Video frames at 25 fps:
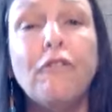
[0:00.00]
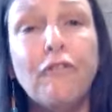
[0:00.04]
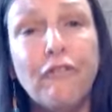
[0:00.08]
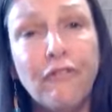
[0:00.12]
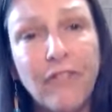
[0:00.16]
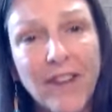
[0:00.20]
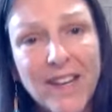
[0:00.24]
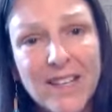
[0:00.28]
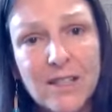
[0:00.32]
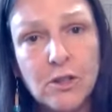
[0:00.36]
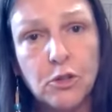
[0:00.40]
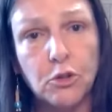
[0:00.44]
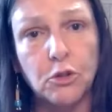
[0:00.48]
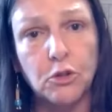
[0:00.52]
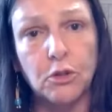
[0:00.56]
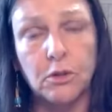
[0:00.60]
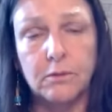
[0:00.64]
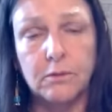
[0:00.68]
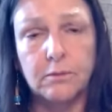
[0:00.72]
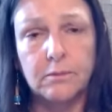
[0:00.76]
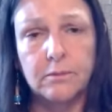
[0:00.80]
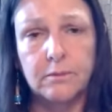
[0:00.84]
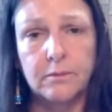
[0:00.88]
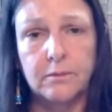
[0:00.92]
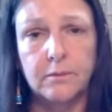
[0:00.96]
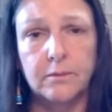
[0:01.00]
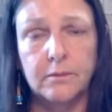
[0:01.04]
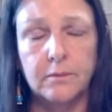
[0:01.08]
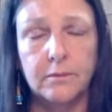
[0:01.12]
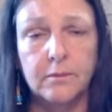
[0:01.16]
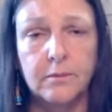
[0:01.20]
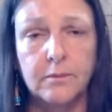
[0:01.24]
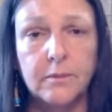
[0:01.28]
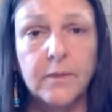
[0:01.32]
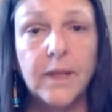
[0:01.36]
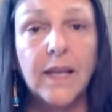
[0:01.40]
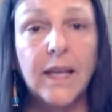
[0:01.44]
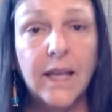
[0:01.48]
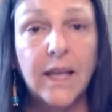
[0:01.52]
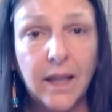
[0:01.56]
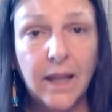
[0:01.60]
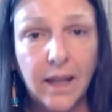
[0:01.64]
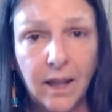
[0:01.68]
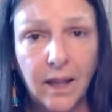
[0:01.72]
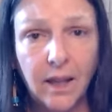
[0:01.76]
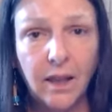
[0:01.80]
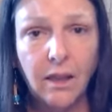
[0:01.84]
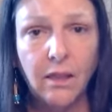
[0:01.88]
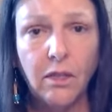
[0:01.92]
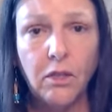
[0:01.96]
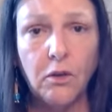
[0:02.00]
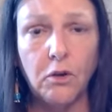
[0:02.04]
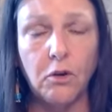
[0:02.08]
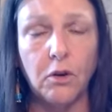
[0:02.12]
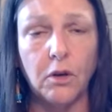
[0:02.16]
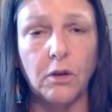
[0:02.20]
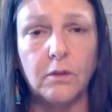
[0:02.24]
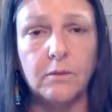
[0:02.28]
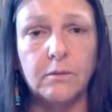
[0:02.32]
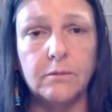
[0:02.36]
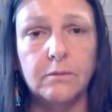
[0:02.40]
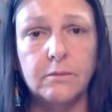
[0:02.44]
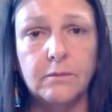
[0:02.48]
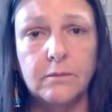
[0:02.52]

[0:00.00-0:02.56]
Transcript: fixer either.